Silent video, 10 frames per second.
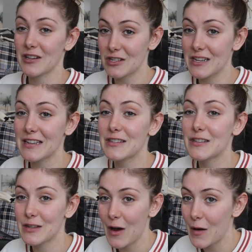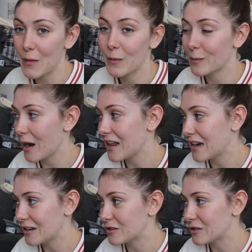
because she is so ready and